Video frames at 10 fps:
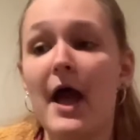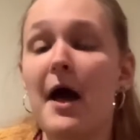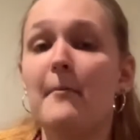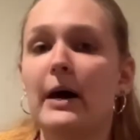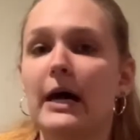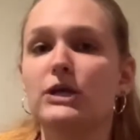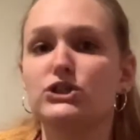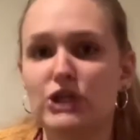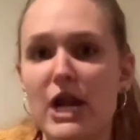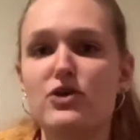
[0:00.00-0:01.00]

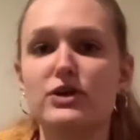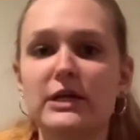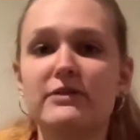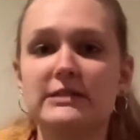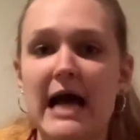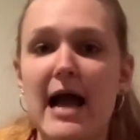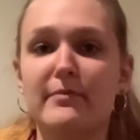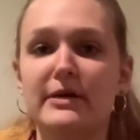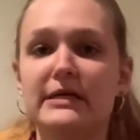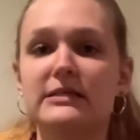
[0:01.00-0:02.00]
but generally the
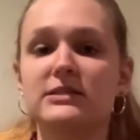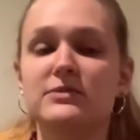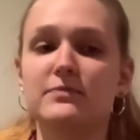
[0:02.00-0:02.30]
time is